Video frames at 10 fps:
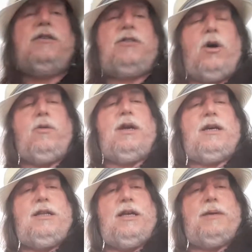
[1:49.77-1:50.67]

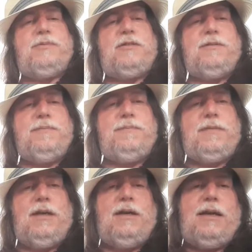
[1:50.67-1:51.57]
Total Eclipse.
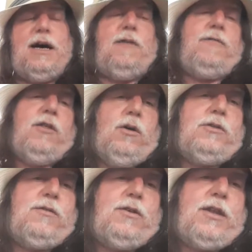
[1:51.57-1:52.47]
Now, for
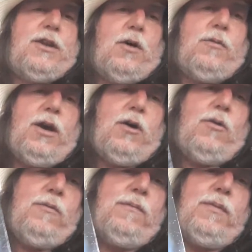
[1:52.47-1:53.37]
those of you that don't
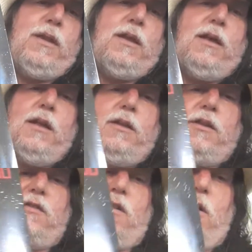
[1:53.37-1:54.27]
know,
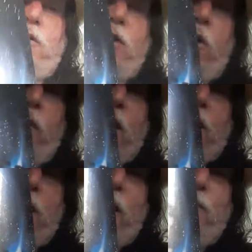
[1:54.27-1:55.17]
the song Total
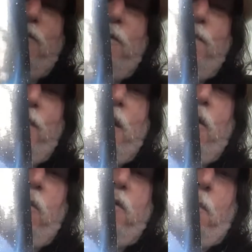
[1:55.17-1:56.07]
Eclipse
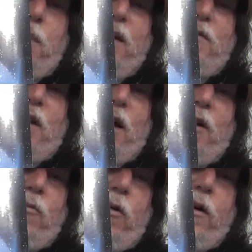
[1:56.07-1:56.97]
was a
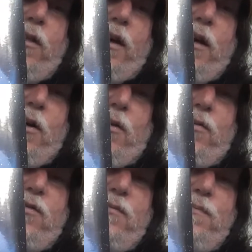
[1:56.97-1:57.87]
B-side to Run to the
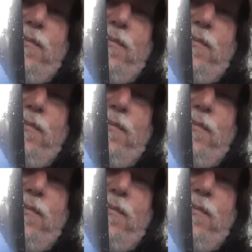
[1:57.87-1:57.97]
Hills.